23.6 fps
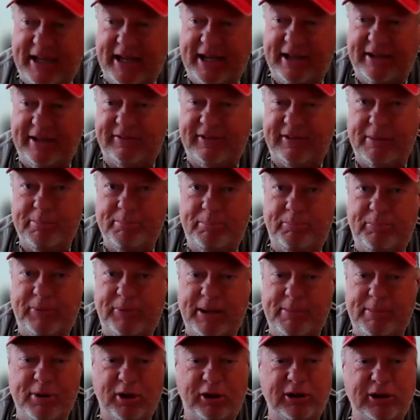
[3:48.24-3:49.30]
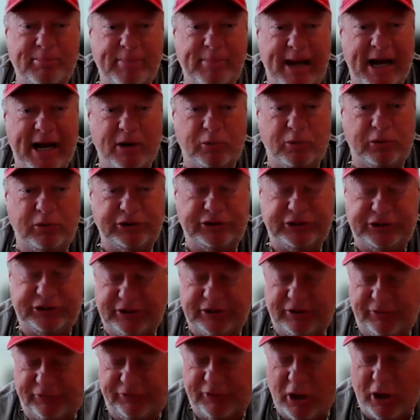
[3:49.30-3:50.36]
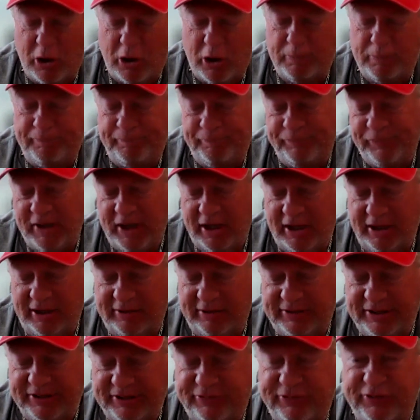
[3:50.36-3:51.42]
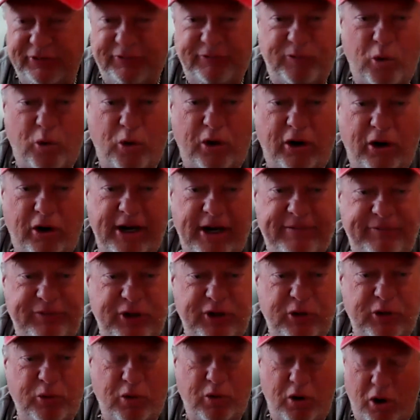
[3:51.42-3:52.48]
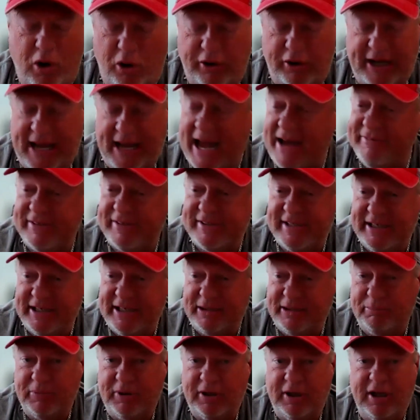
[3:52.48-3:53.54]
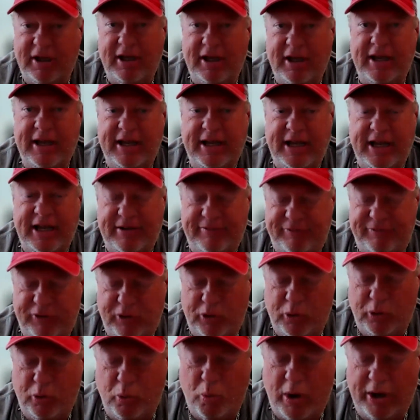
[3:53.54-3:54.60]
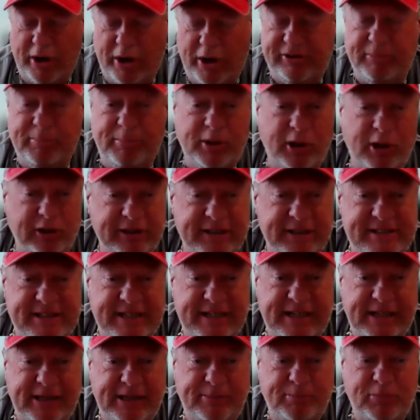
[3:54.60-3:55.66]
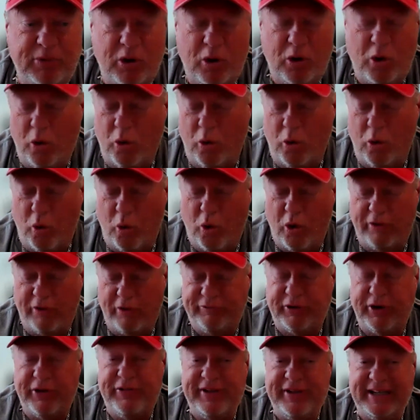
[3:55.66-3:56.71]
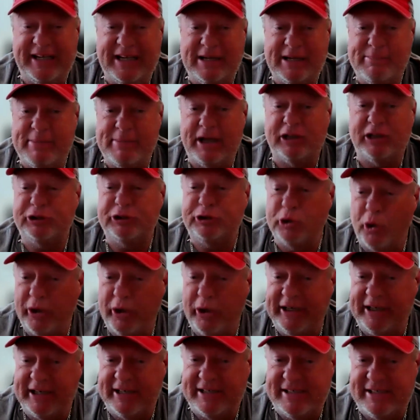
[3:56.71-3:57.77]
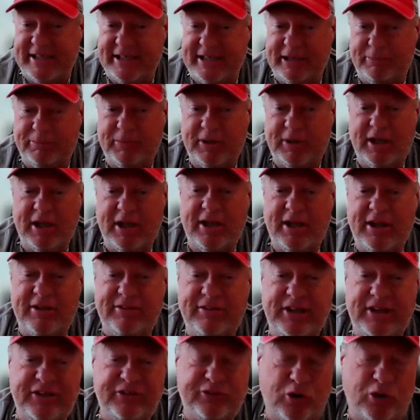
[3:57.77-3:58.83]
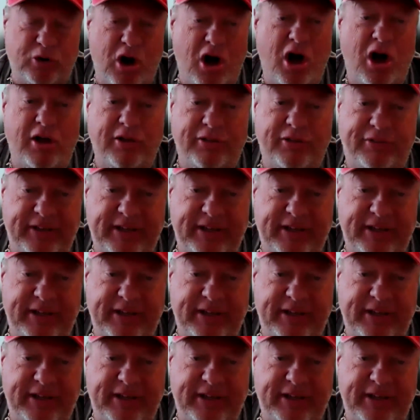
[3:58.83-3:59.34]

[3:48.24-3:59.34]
they build them backwards. So this is for if you already have a team, if you want to build a team, or if you're thinking about joining a team. These are all